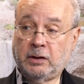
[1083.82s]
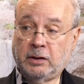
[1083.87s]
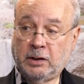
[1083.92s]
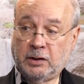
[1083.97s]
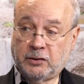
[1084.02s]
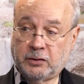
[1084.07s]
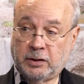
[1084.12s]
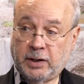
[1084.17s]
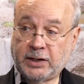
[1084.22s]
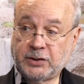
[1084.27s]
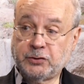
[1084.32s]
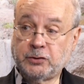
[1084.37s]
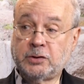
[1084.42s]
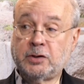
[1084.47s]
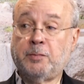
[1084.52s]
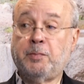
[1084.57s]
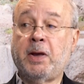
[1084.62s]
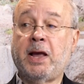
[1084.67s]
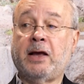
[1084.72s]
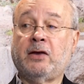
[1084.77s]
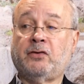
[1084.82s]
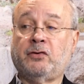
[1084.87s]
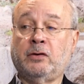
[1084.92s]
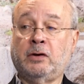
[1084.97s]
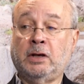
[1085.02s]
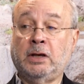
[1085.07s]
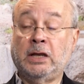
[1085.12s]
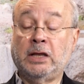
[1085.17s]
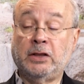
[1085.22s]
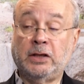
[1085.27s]
intellectual
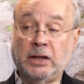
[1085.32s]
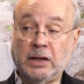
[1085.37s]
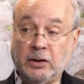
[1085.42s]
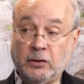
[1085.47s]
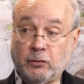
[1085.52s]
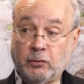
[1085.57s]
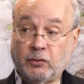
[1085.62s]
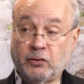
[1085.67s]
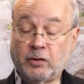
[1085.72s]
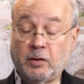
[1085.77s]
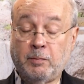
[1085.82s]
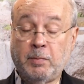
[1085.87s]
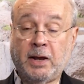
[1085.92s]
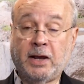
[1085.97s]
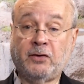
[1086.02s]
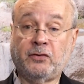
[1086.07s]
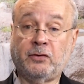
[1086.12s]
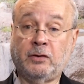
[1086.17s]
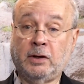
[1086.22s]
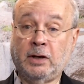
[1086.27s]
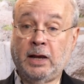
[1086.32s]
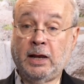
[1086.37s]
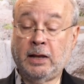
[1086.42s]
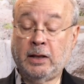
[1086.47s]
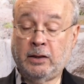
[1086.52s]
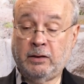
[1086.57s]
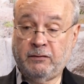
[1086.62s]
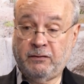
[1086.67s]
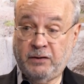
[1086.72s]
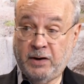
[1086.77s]
capacity, the interest capacity,
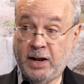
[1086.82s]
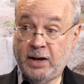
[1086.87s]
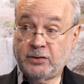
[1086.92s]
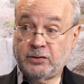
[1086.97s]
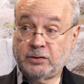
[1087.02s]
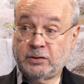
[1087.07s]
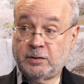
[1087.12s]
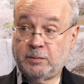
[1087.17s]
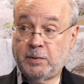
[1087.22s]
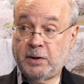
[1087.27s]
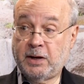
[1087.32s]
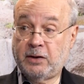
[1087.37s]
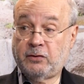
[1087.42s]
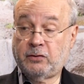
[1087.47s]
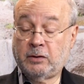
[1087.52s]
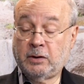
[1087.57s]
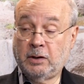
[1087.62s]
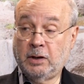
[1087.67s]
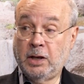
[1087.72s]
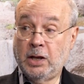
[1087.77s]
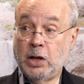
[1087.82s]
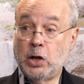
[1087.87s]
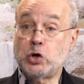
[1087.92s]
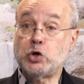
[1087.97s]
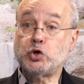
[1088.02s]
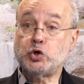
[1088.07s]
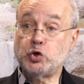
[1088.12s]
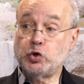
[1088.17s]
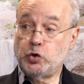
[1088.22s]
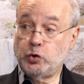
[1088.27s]
and the financial capacity
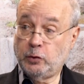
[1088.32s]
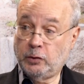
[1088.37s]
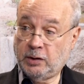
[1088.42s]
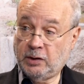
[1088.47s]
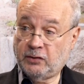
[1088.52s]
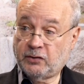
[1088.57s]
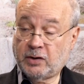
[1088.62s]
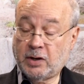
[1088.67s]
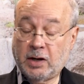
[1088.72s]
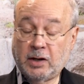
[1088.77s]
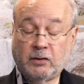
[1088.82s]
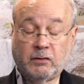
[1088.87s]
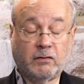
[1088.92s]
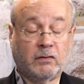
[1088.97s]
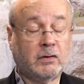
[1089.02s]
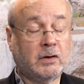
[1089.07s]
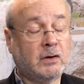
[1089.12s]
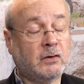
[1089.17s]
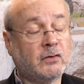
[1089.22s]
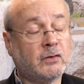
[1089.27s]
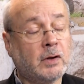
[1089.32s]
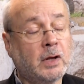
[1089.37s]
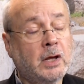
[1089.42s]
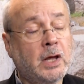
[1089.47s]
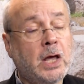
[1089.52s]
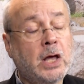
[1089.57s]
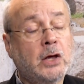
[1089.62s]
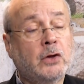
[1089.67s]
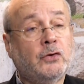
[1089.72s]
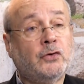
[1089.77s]
to do these kinds of things.
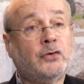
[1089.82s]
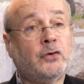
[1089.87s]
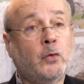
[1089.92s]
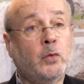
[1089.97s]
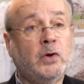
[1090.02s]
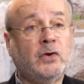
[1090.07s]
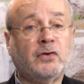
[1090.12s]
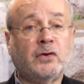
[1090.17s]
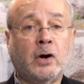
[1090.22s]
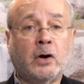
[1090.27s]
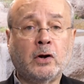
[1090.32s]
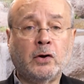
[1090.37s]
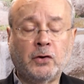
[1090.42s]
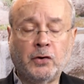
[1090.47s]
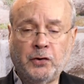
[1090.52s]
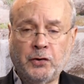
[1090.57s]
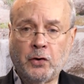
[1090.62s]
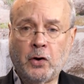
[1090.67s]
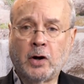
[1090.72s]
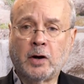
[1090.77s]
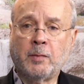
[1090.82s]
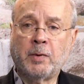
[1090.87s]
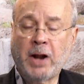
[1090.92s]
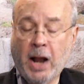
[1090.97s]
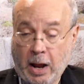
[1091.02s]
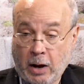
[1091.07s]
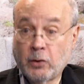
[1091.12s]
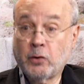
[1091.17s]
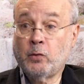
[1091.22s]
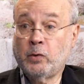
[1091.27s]
So we started to talk about
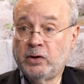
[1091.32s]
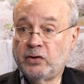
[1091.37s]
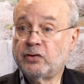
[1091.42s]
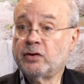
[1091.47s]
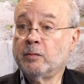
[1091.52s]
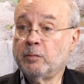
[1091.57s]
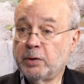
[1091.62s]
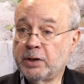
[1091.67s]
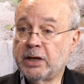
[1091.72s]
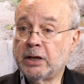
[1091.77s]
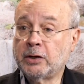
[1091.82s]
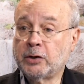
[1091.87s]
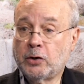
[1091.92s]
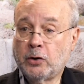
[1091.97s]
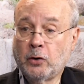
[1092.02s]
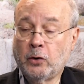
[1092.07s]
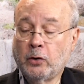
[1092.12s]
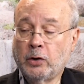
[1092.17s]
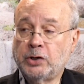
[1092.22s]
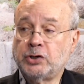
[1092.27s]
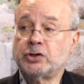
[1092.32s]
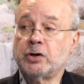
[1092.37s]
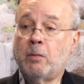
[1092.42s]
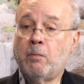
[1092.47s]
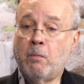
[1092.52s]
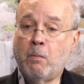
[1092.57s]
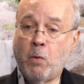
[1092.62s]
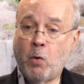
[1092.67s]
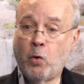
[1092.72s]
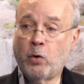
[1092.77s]
how do we simply encourage
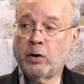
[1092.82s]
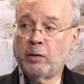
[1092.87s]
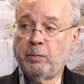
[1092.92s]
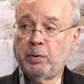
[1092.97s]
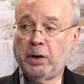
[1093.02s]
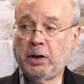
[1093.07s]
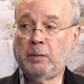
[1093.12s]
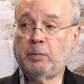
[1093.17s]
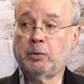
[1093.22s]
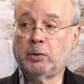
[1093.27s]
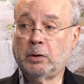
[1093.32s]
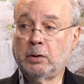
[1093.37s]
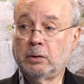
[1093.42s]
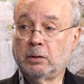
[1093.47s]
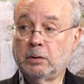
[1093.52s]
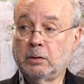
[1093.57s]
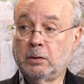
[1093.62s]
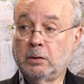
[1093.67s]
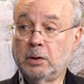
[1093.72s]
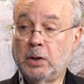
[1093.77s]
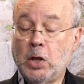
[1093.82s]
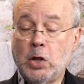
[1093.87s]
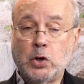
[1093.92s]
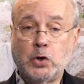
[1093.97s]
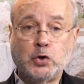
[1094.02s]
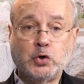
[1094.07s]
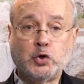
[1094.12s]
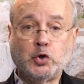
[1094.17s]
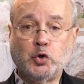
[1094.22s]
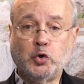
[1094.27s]
more people
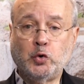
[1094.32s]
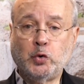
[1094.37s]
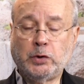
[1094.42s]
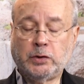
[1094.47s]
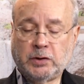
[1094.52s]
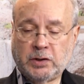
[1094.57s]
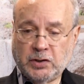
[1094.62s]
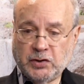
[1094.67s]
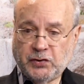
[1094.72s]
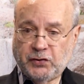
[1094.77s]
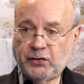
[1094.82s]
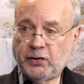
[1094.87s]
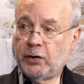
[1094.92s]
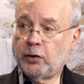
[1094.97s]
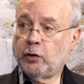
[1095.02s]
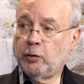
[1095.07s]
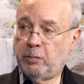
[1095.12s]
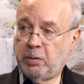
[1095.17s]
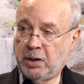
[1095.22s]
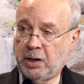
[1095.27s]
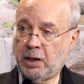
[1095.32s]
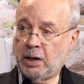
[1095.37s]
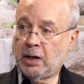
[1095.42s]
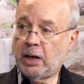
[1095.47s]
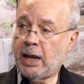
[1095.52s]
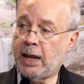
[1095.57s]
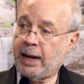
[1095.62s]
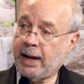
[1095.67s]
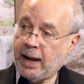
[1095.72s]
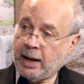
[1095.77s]
to consider being
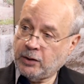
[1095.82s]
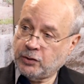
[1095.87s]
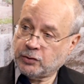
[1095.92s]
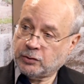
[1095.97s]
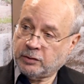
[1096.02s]
an angel